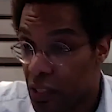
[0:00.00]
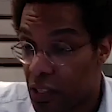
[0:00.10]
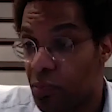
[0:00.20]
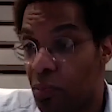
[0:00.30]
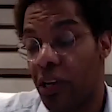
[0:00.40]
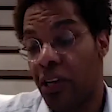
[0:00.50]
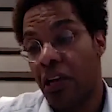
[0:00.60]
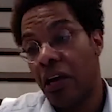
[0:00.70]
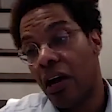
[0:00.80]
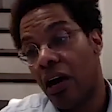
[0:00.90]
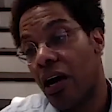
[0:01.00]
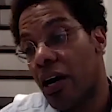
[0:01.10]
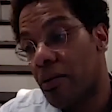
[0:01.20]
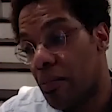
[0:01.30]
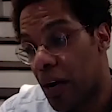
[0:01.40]
this point.
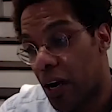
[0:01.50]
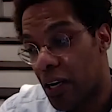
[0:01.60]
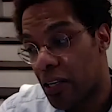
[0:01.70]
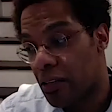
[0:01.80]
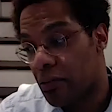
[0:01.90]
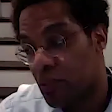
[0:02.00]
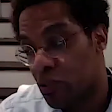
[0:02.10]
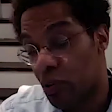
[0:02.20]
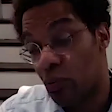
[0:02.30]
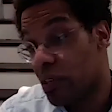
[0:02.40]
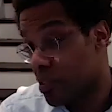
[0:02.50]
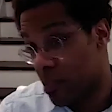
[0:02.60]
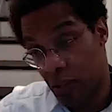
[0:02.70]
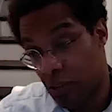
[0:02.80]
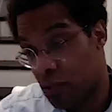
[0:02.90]
I started with
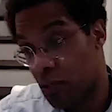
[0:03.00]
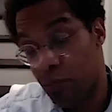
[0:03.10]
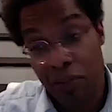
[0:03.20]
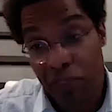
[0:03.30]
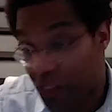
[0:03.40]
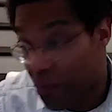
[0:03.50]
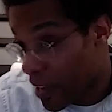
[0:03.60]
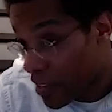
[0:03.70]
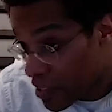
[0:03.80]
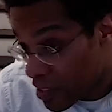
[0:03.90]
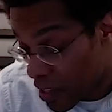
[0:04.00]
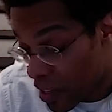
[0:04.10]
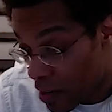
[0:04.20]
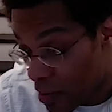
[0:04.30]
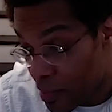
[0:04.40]
two of the big five banks
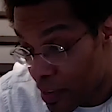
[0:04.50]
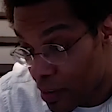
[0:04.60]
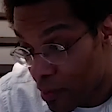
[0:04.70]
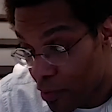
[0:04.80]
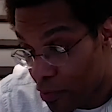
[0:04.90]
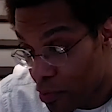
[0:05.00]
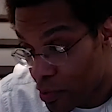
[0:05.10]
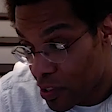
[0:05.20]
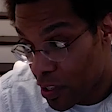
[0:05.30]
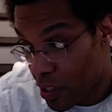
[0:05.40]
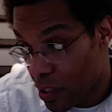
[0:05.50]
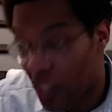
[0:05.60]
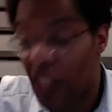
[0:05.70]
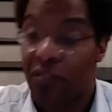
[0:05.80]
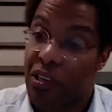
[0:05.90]
in my first
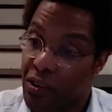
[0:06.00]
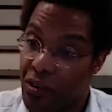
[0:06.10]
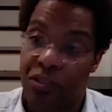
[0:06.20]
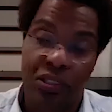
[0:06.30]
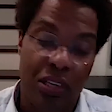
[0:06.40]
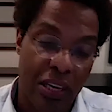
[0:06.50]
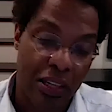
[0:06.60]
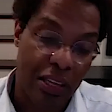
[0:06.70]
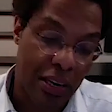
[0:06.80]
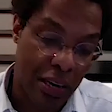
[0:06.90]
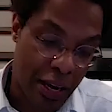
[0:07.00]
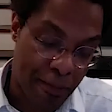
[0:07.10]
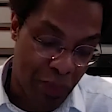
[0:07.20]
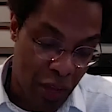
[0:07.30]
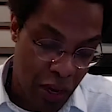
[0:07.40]
11 years, and then
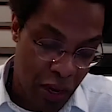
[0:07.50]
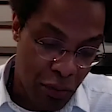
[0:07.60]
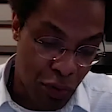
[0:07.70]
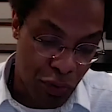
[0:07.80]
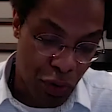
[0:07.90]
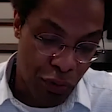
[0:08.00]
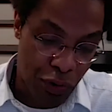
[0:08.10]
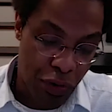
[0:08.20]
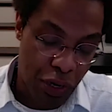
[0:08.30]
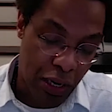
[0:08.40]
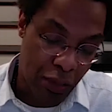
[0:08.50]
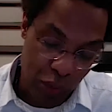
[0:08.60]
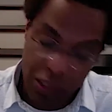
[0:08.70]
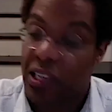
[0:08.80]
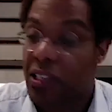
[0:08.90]
moved over and
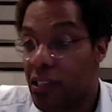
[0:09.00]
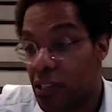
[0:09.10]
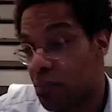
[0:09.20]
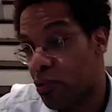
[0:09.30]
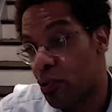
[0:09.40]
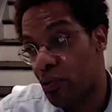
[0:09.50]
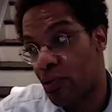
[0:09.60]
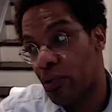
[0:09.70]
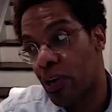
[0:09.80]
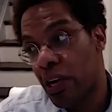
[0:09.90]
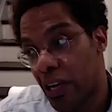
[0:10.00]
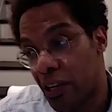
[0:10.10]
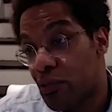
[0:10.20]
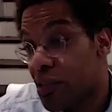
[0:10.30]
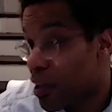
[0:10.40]
was licensed as a broker
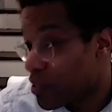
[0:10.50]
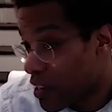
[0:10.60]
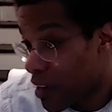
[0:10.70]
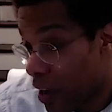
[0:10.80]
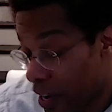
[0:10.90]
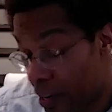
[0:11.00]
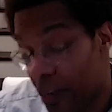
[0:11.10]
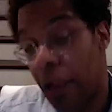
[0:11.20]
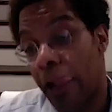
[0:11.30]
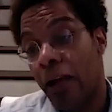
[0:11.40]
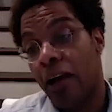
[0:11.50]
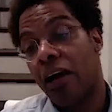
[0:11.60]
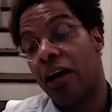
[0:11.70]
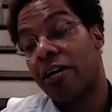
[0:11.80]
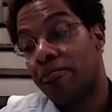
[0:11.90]
in 2009.
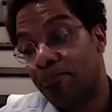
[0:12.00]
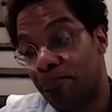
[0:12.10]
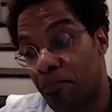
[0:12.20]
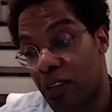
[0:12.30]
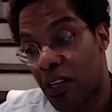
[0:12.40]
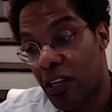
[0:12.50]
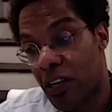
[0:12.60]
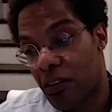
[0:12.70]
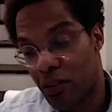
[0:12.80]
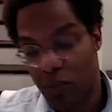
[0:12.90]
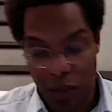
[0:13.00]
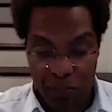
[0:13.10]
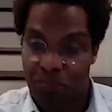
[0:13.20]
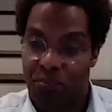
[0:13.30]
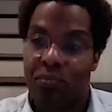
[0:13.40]
Something
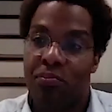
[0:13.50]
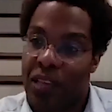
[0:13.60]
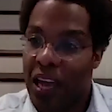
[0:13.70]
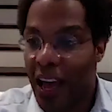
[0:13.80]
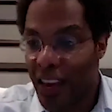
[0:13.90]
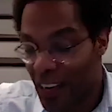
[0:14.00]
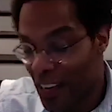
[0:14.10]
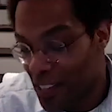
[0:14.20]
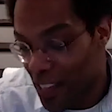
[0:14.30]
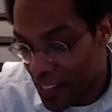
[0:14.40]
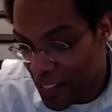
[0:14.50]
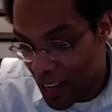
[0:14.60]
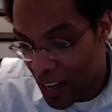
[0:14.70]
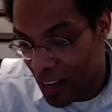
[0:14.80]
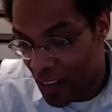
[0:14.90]
I'll add in is that
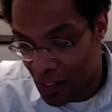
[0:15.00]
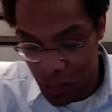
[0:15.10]
so